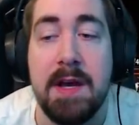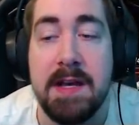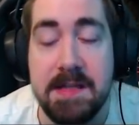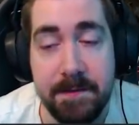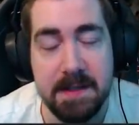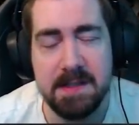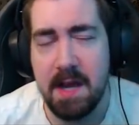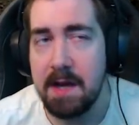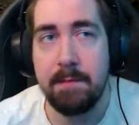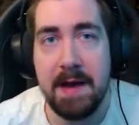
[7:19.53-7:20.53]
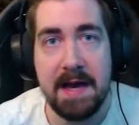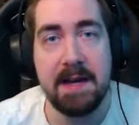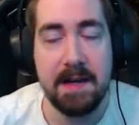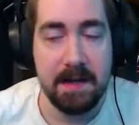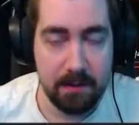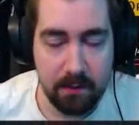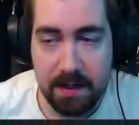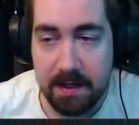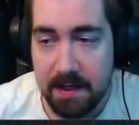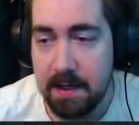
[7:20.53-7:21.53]
This feels kind of bad and I don't
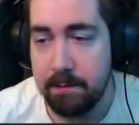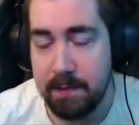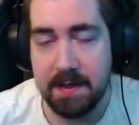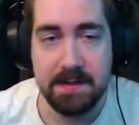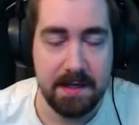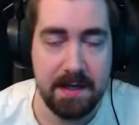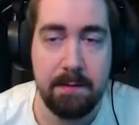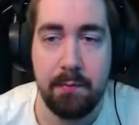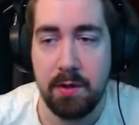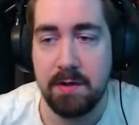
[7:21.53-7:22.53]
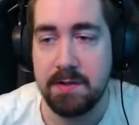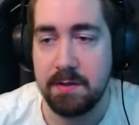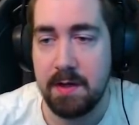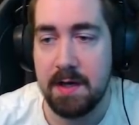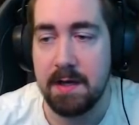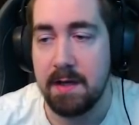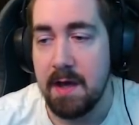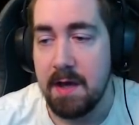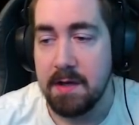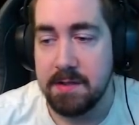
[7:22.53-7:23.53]
like it, but important to
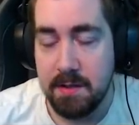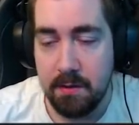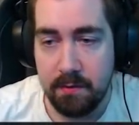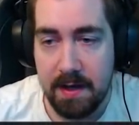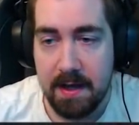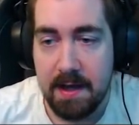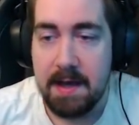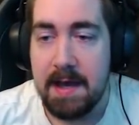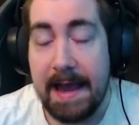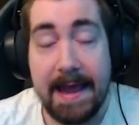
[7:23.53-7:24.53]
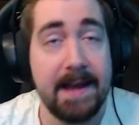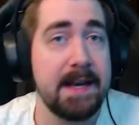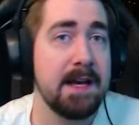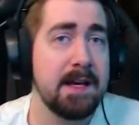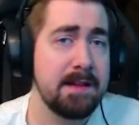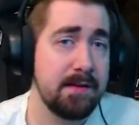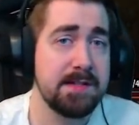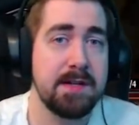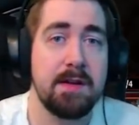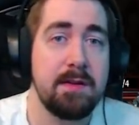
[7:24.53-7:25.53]
know that. And there is
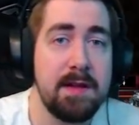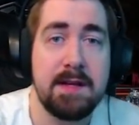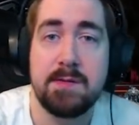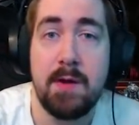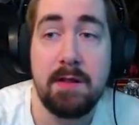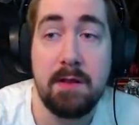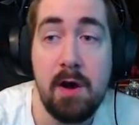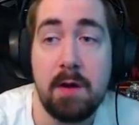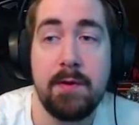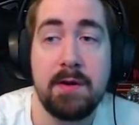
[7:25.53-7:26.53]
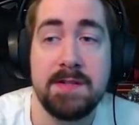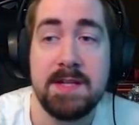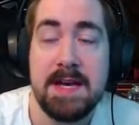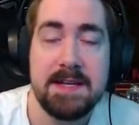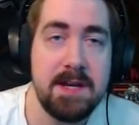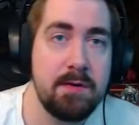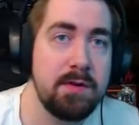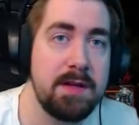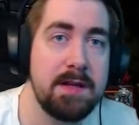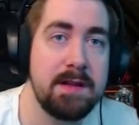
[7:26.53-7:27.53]
another thing as well, logbooks.
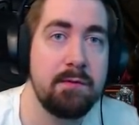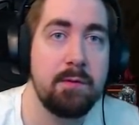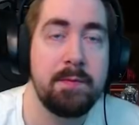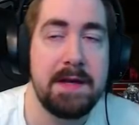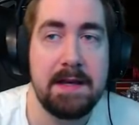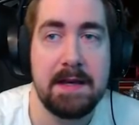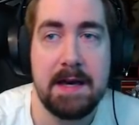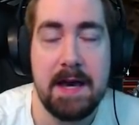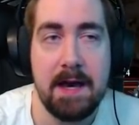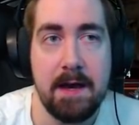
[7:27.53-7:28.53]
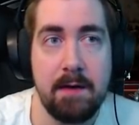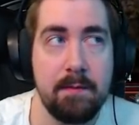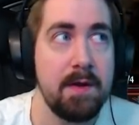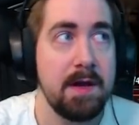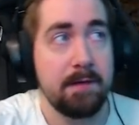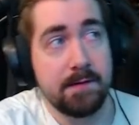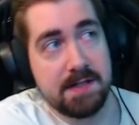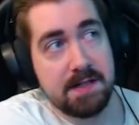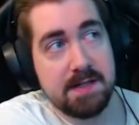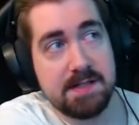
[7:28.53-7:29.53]
Generally, there will be, if you see
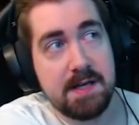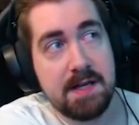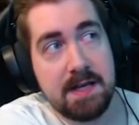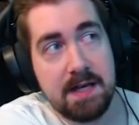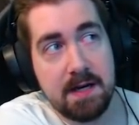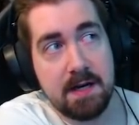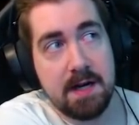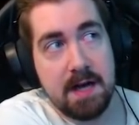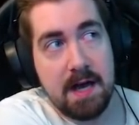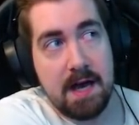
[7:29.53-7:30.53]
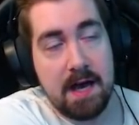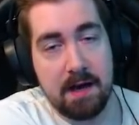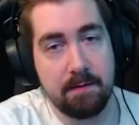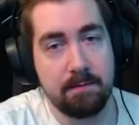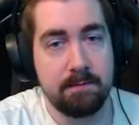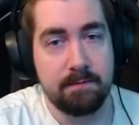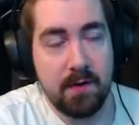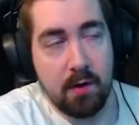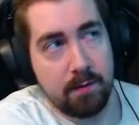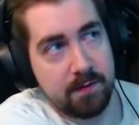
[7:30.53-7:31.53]
this thing here,
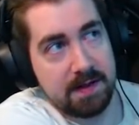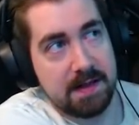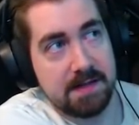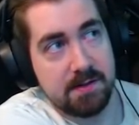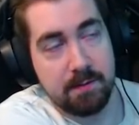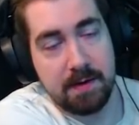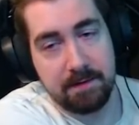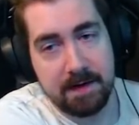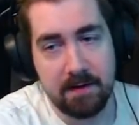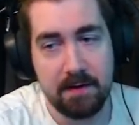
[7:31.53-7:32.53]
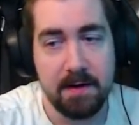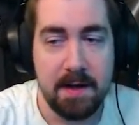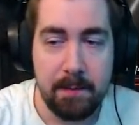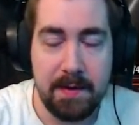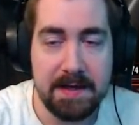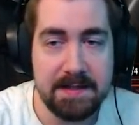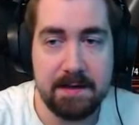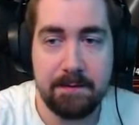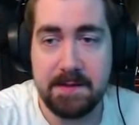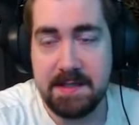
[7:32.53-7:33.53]
hopefully that is on my finger. But if
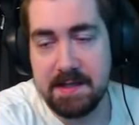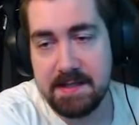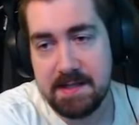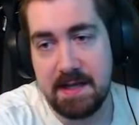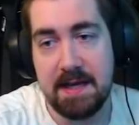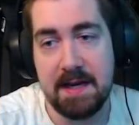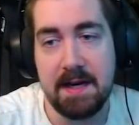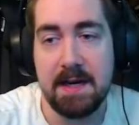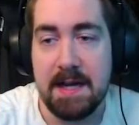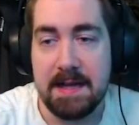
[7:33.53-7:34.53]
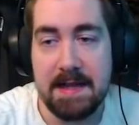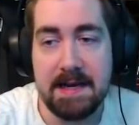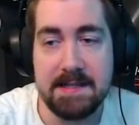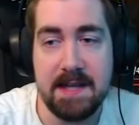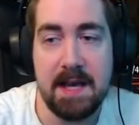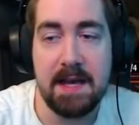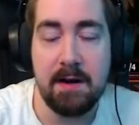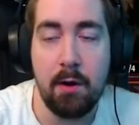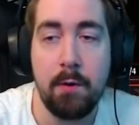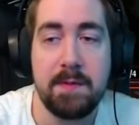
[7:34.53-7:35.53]
you see this thing here, that is like, it
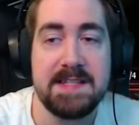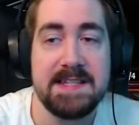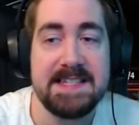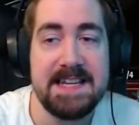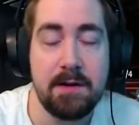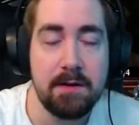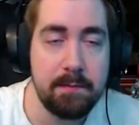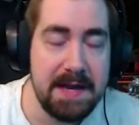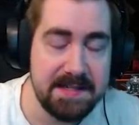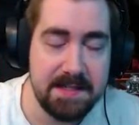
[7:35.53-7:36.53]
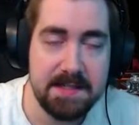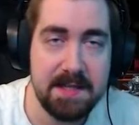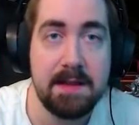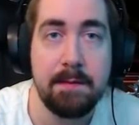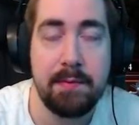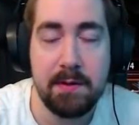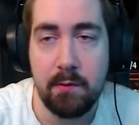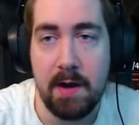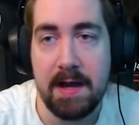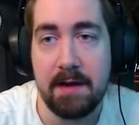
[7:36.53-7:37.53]
opens the secret passage, like the blue
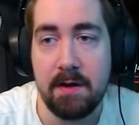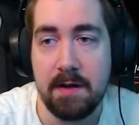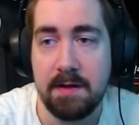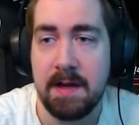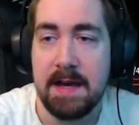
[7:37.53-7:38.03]
icon.